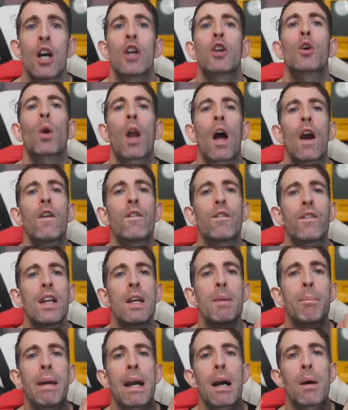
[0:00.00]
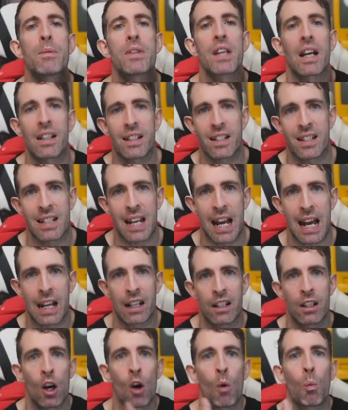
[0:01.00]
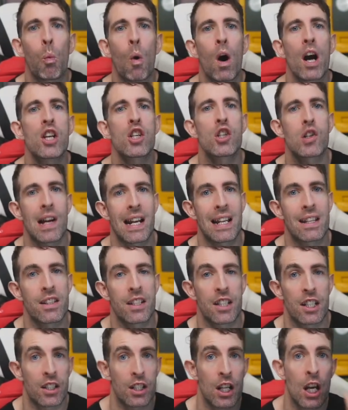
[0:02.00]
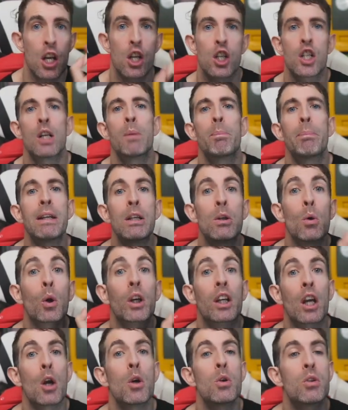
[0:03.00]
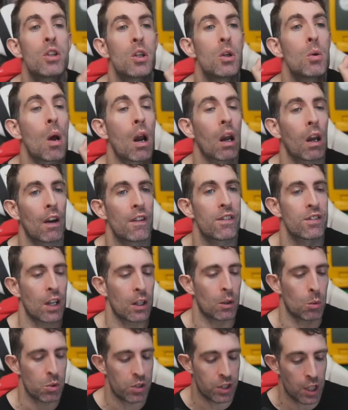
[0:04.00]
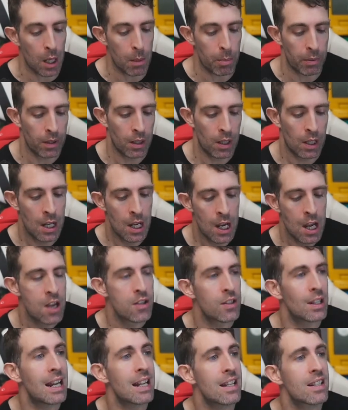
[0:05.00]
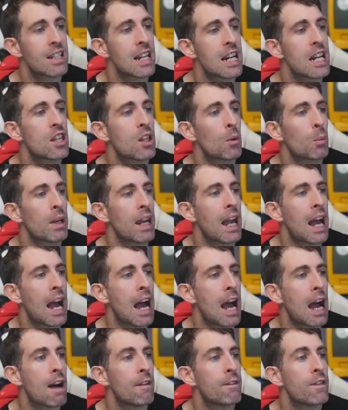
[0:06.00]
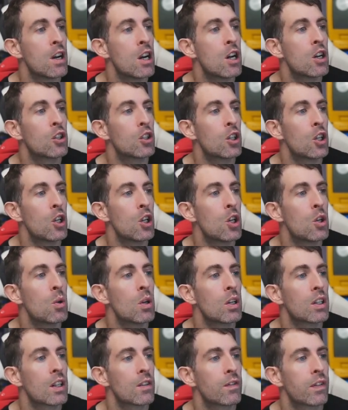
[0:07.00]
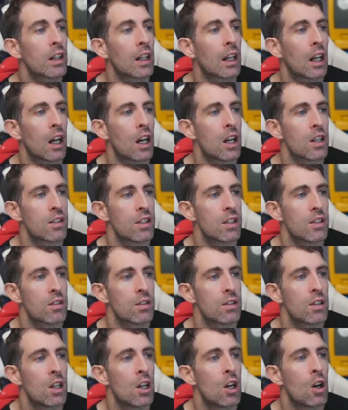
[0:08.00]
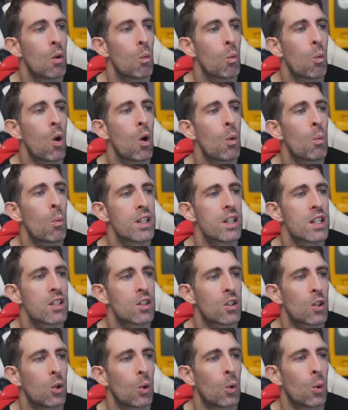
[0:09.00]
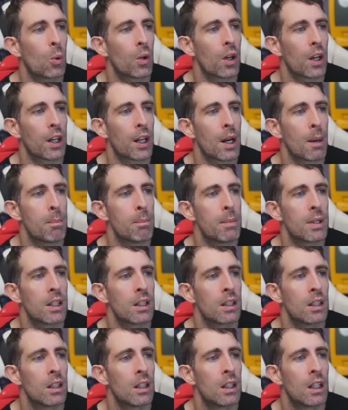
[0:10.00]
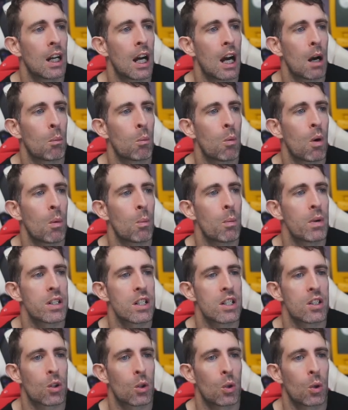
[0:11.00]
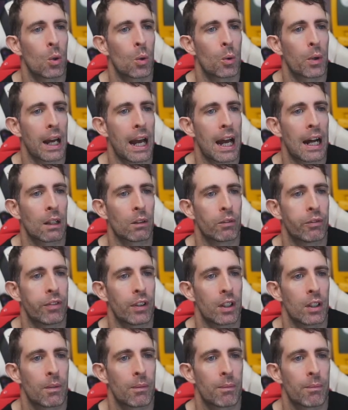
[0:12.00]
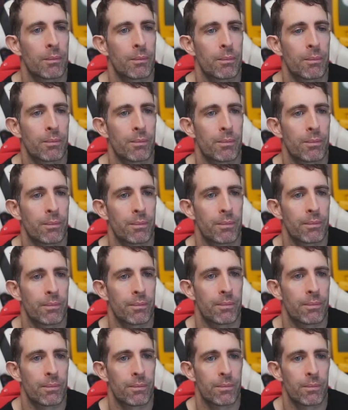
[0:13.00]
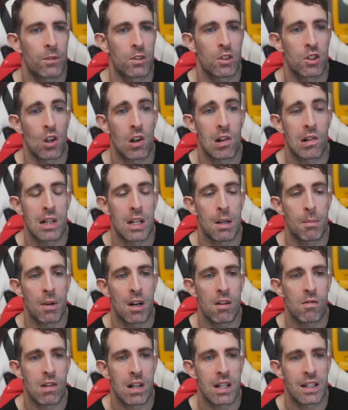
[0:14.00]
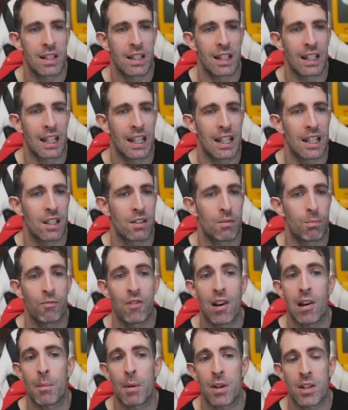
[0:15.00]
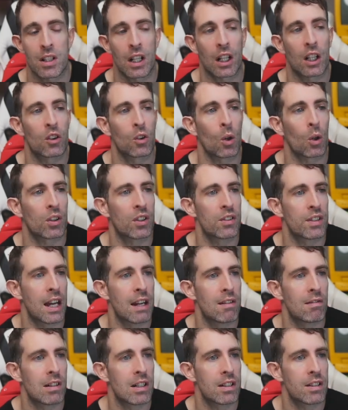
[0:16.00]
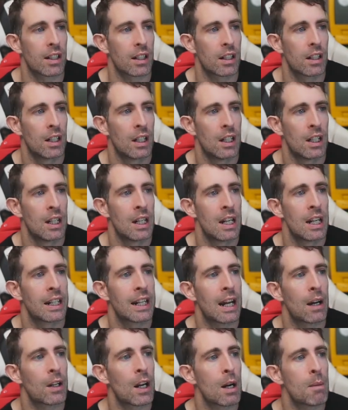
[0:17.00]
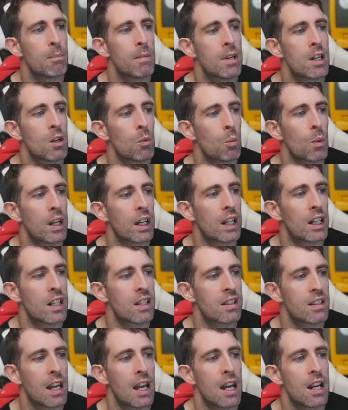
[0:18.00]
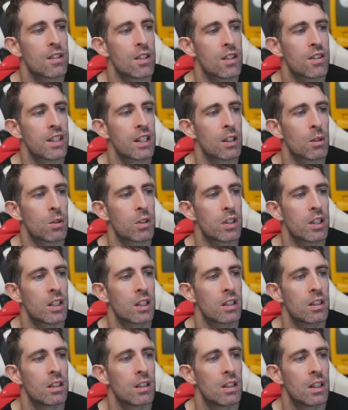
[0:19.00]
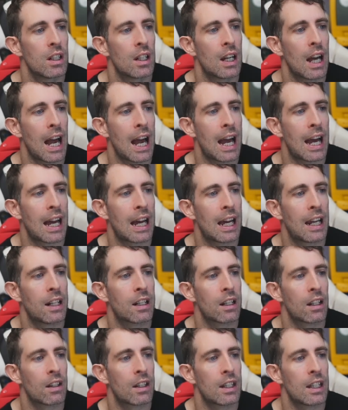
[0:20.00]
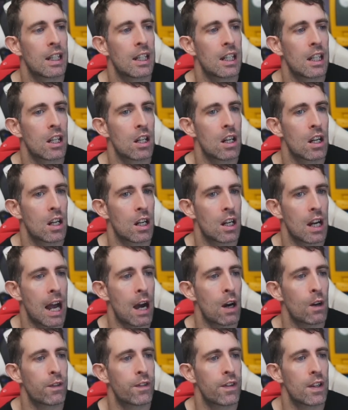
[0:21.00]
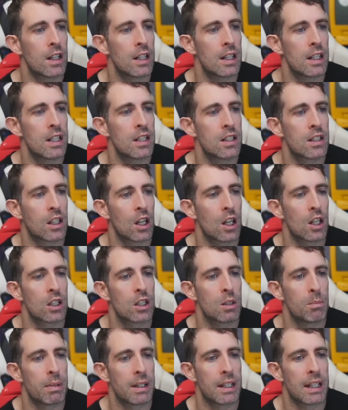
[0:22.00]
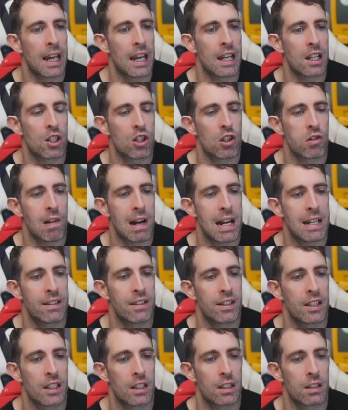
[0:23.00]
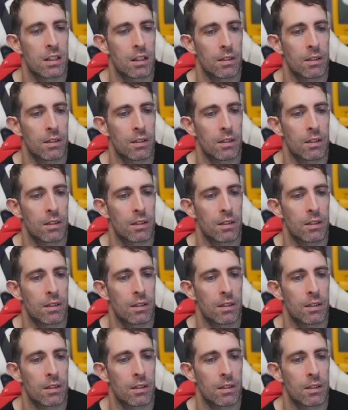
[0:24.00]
you'll hopefully be able to understand why transient should be your go-to lifecycle scope. So let's say that we have two different classes, one is called number and one which is called alpha. Sorry, my writing is very much like a doctor's handwriting. Now, number we're going to set as a singleton, and the alpha is going to be a transient.